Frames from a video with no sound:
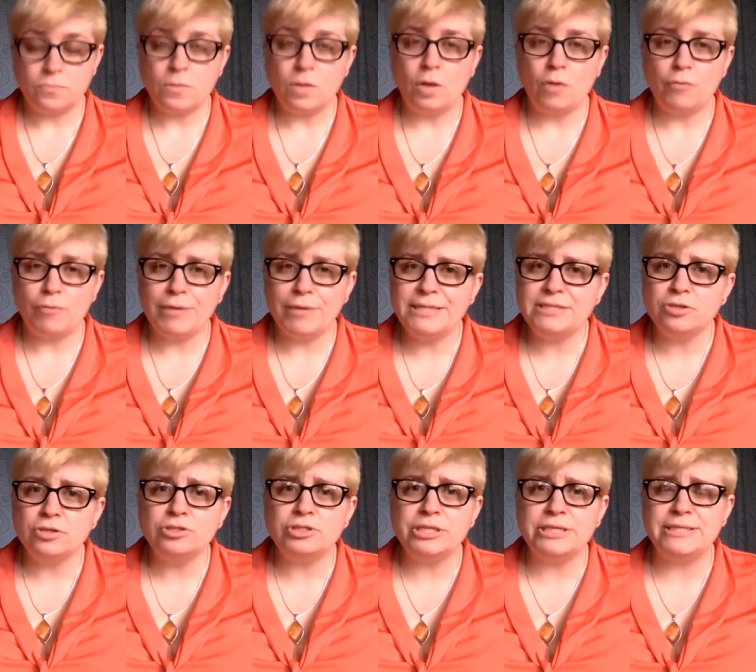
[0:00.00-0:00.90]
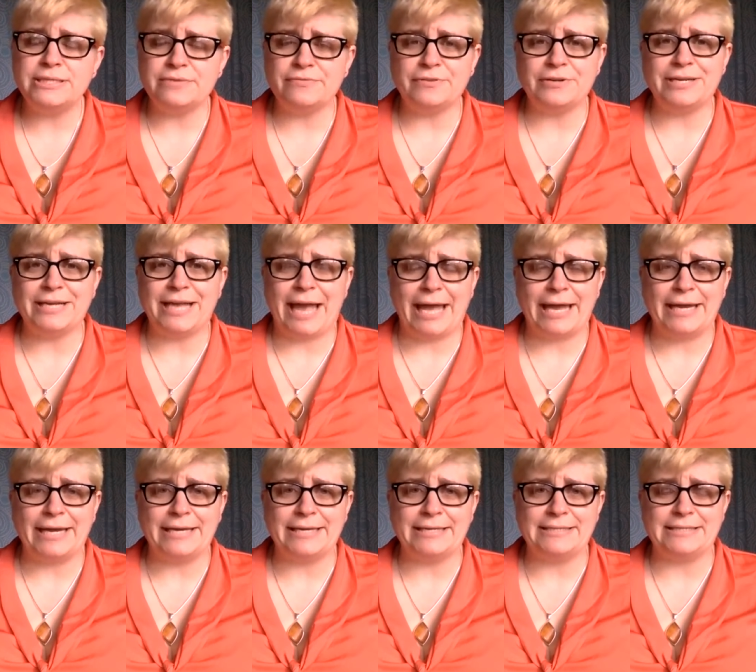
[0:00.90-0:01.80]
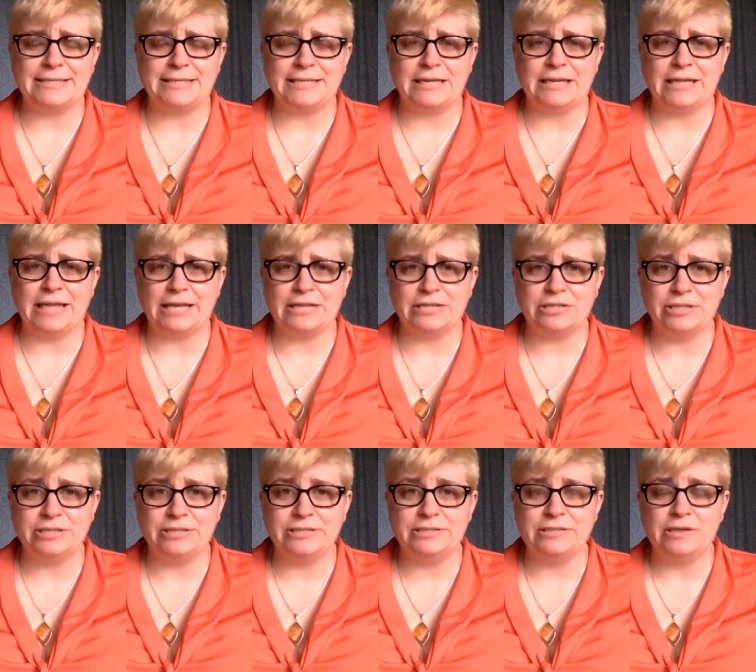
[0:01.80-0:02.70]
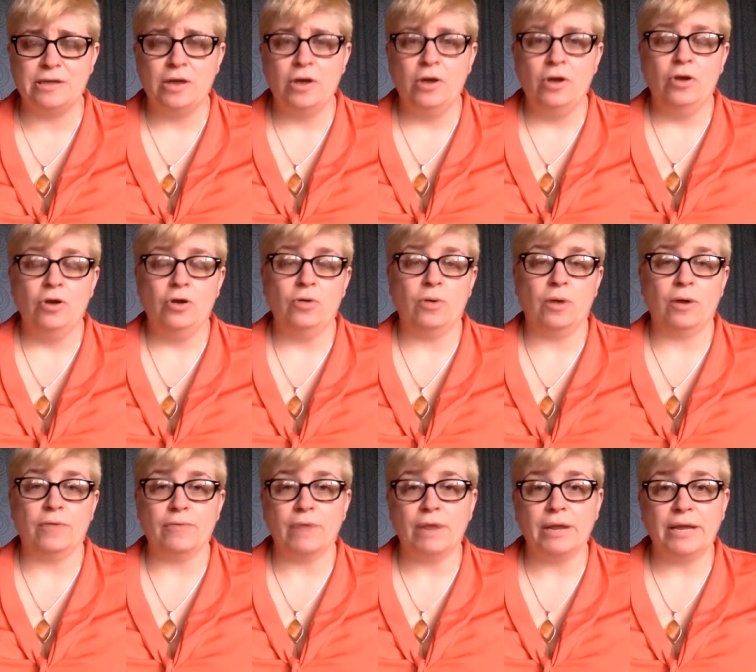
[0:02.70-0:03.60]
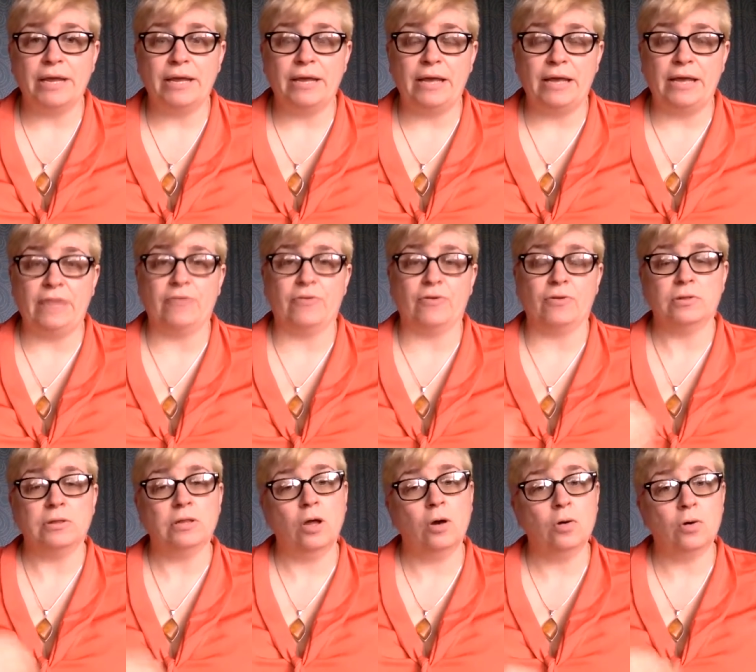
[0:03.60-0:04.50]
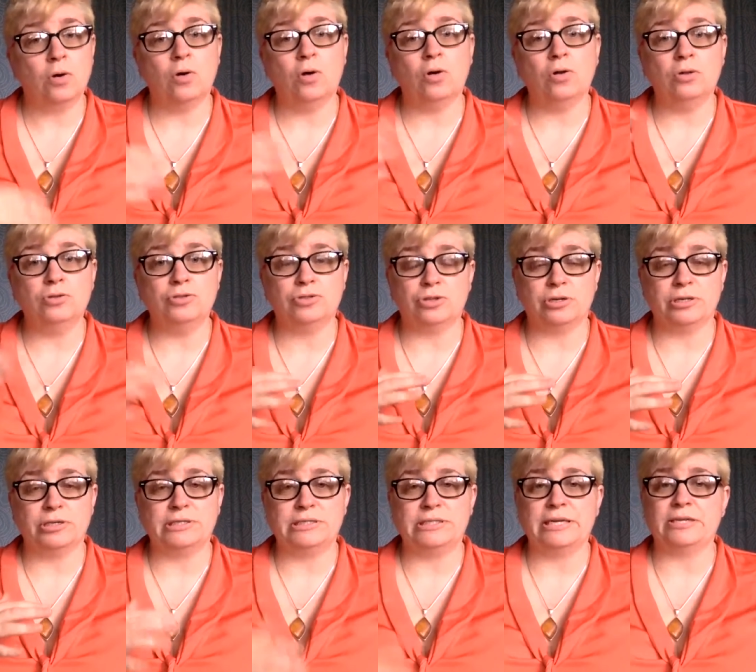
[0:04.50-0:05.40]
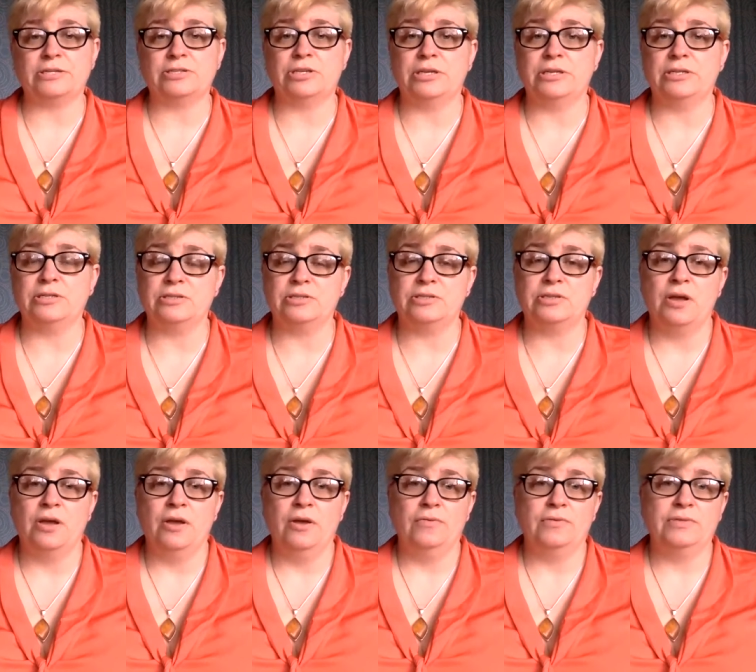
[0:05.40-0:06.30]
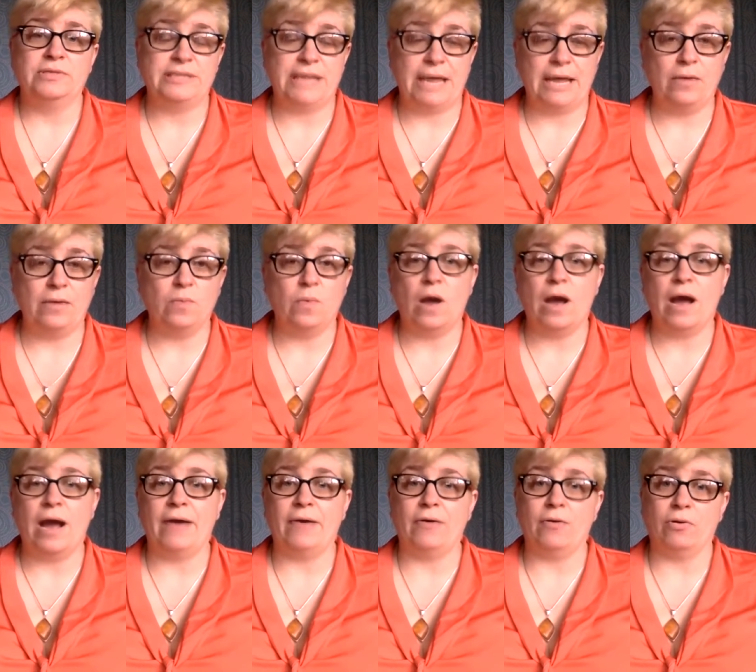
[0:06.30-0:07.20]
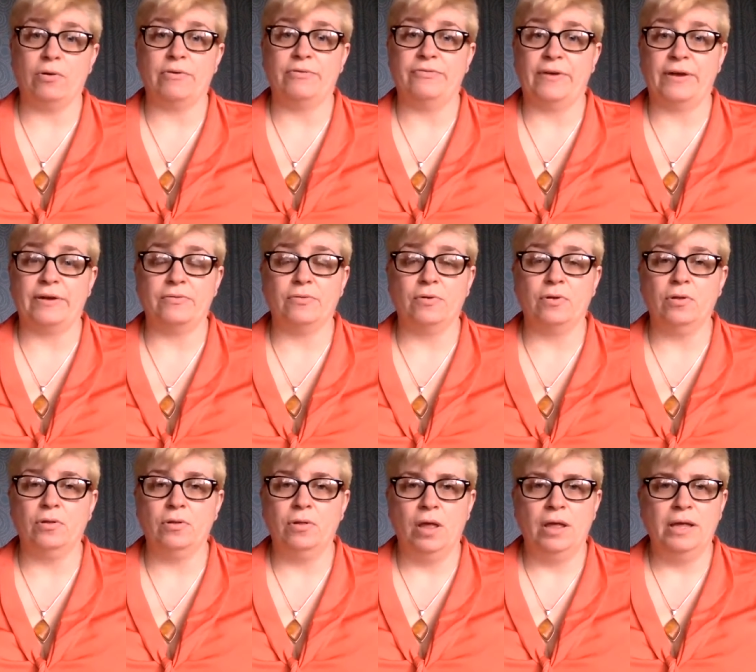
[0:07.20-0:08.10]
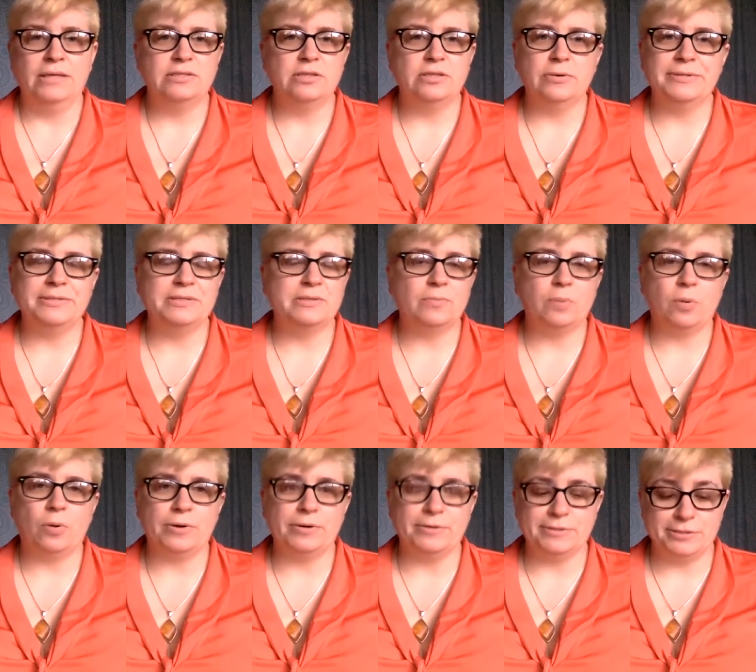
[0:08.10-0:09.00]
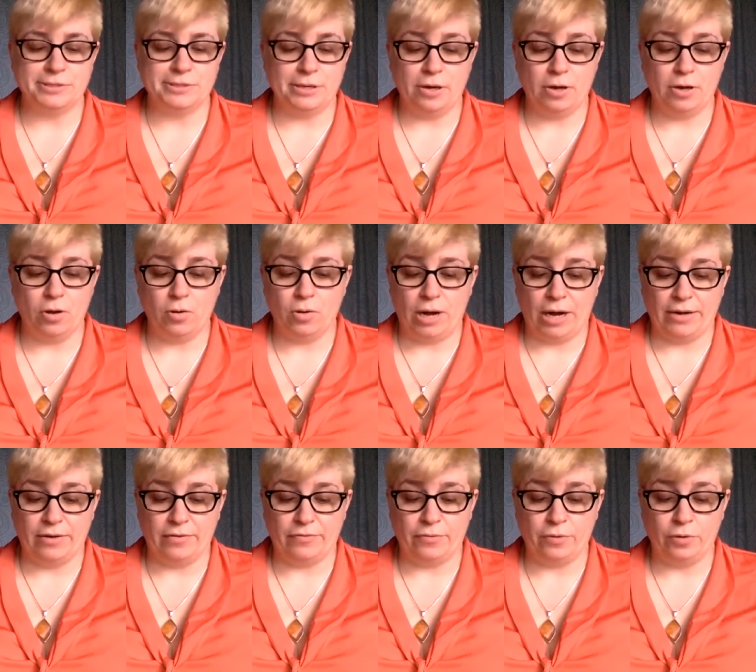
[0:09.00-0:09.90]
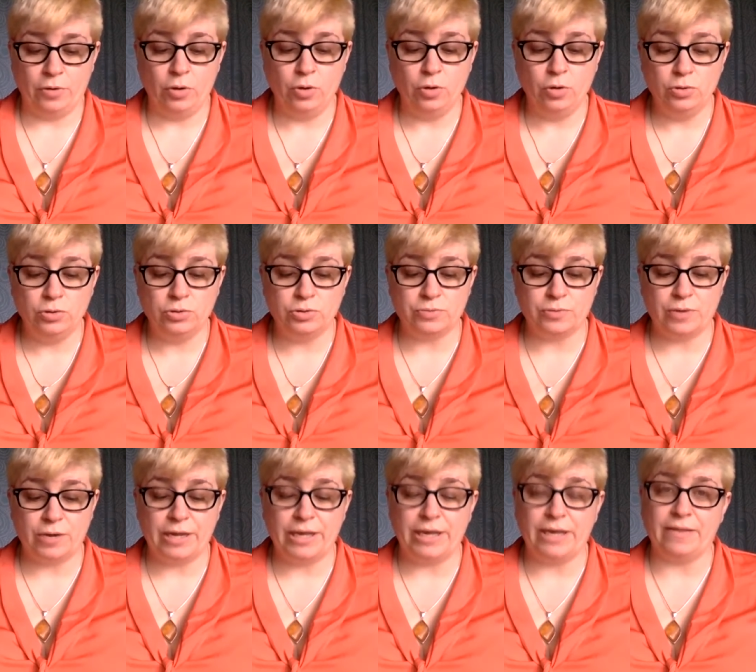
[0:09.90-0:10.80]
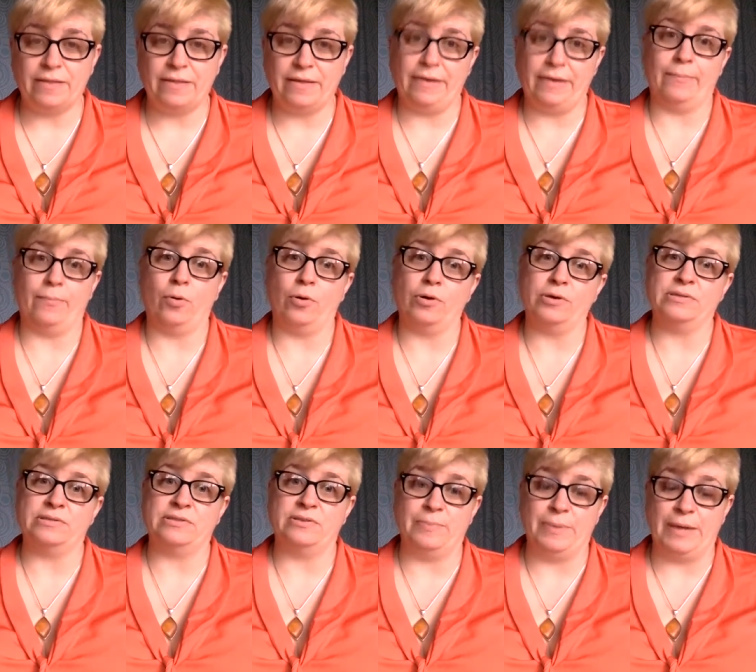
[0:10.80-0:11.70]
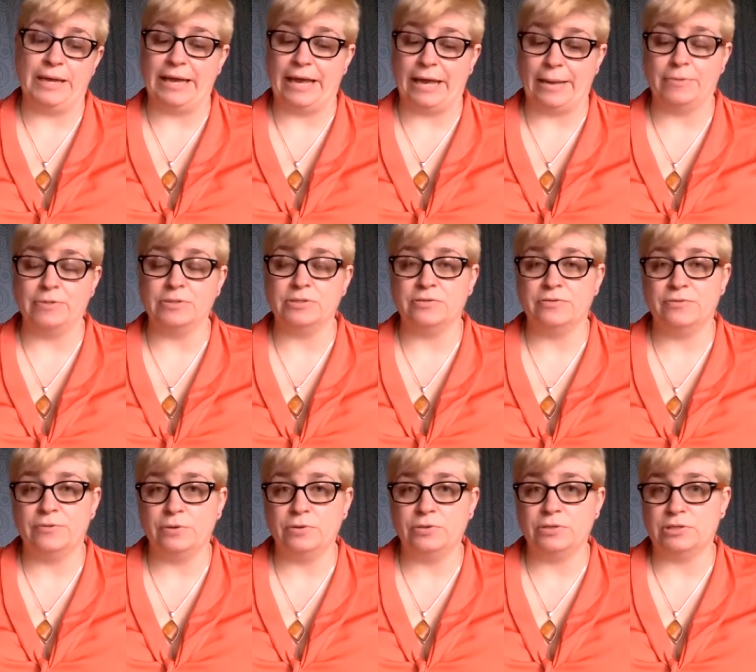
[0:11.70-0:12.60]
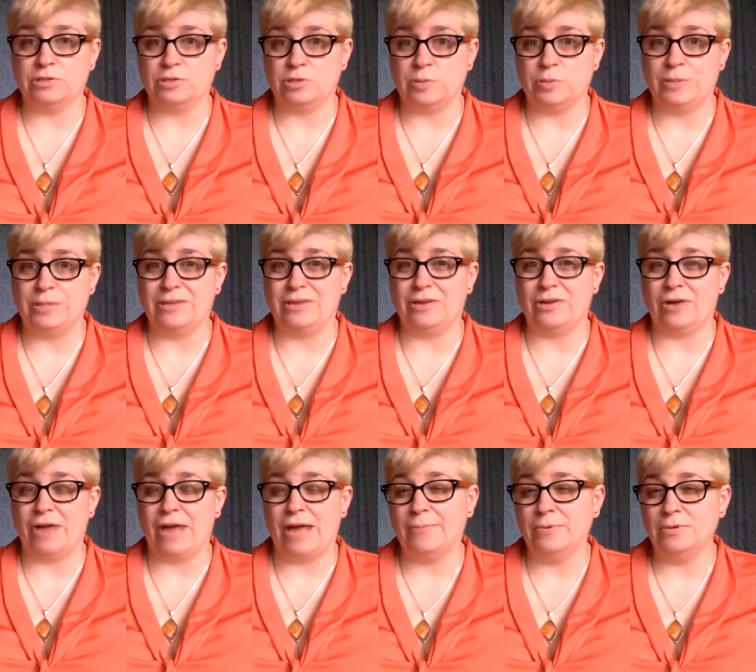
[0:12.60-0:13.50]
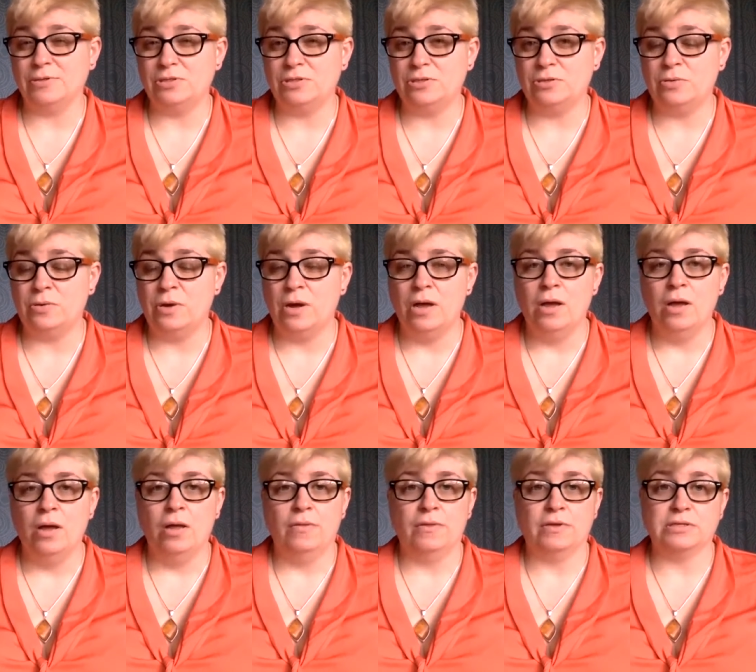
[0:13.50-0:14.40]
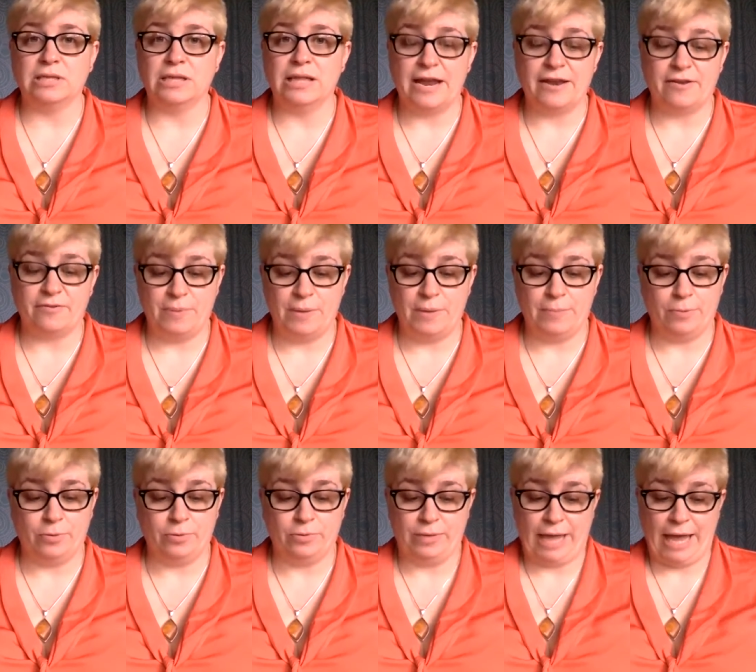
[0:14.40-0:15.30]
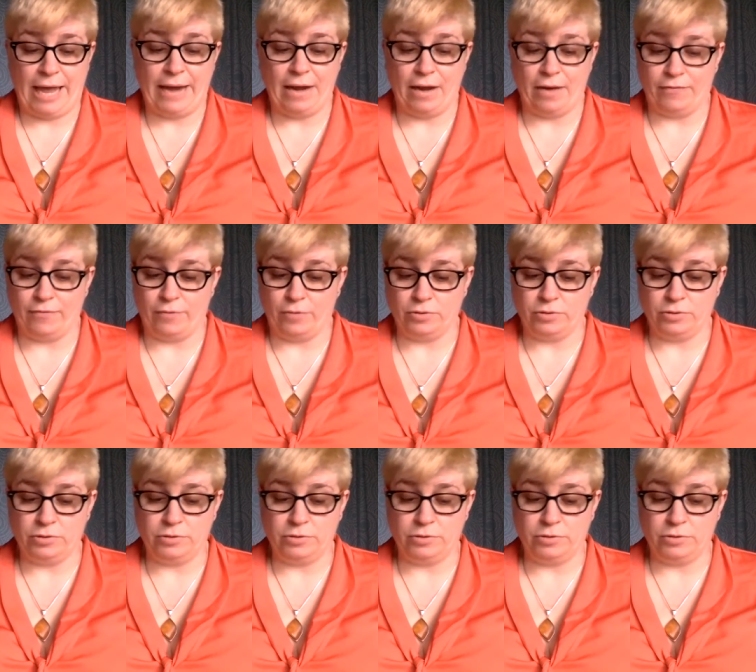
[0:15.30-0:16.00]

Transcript: Researching different candidates in elections who are running either local jurisdictions, statewide, or federal. It's always important to know kind of who's running and the importance of being able to vote, assuming that you're able to. There's a lot of people who cannot vote.